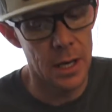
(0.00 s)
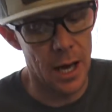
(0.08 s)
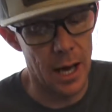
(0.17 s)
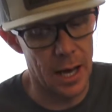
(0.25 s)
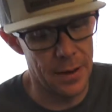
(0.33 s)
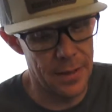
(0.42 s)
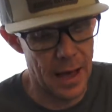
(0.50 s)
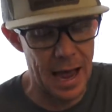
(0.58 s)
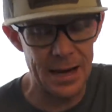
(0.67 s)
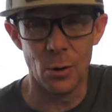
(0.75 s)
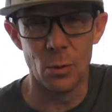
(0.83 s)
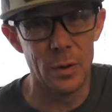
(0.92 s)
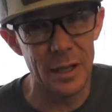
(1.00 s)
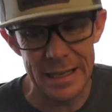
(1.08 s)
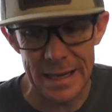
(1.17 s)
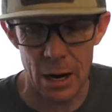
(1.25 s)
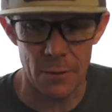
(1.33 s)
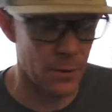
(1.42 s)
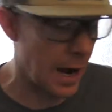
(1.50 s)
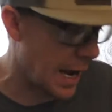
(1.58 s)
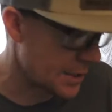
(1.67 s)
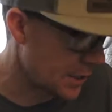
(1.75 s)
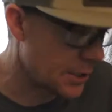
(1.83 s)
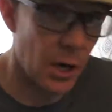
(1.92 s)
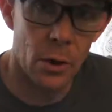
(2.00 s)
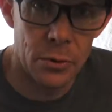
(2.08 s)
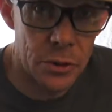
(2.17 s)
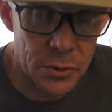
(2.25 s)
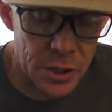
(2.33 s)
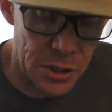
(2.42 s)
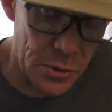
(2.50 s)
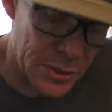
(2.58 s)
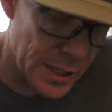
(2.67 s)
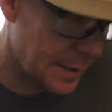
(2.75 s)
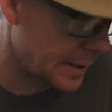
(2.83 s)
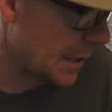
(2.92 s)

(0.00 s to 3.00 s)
I don't really care for acetone. You can use it,